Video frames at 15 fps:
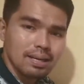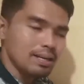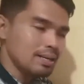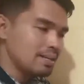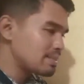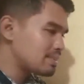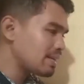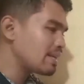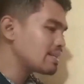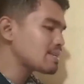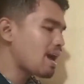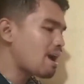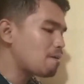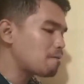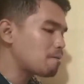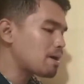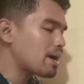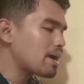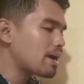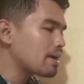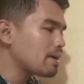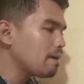Since
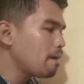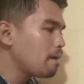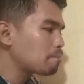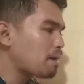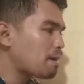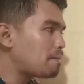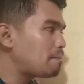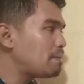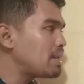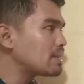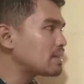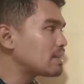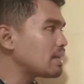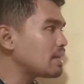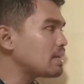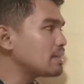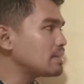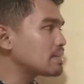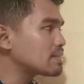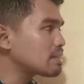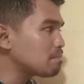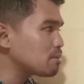our probability
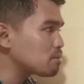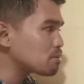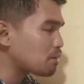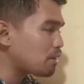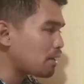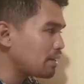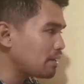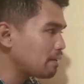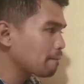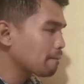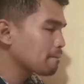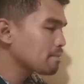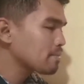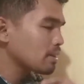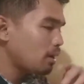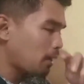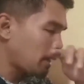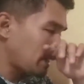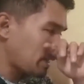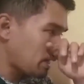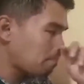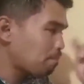distribution or
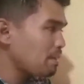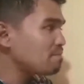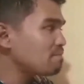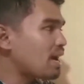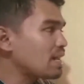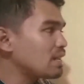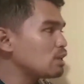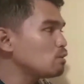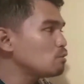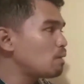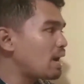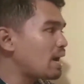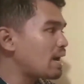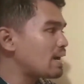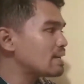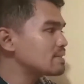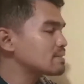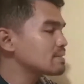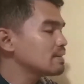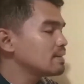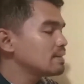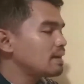the p-value
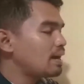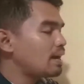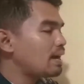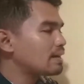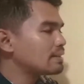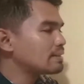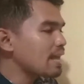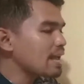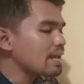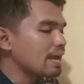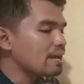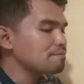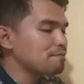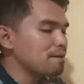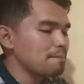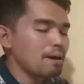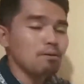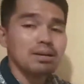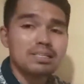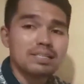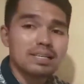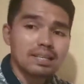was taken from
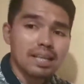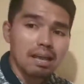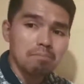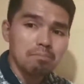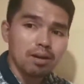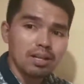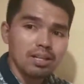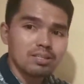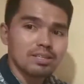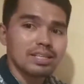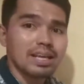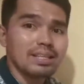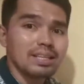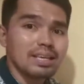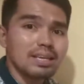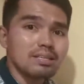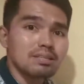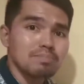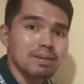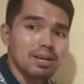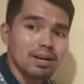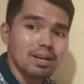our z-table. So that is
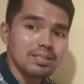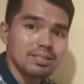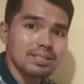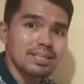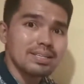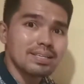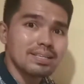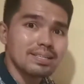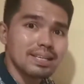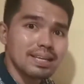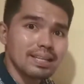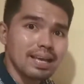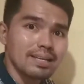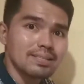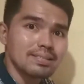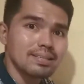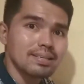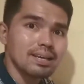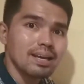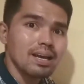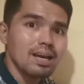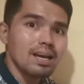because this is z-test.
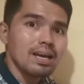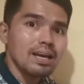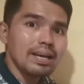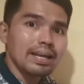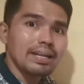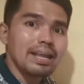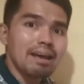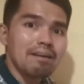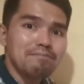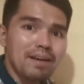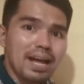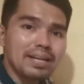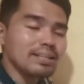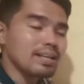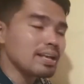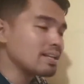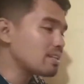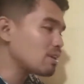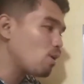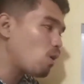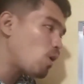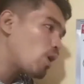In the event that
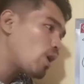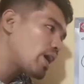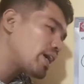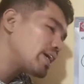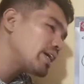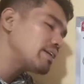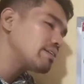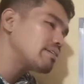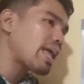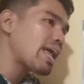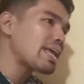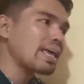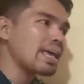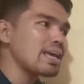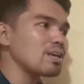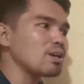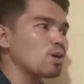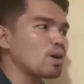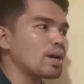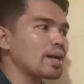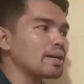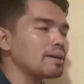you're taking
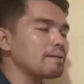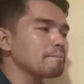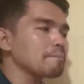your